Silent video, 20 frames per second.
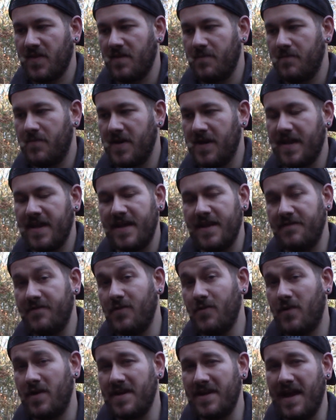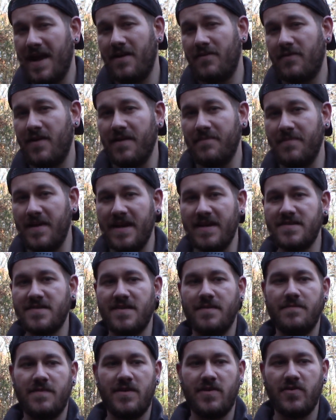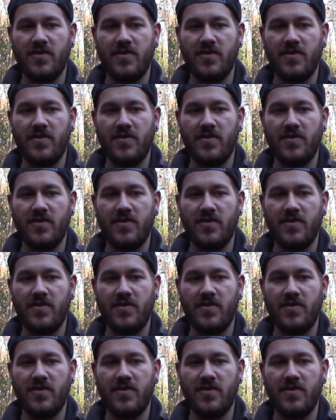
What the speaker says: But again, if you wanted to outright ban something,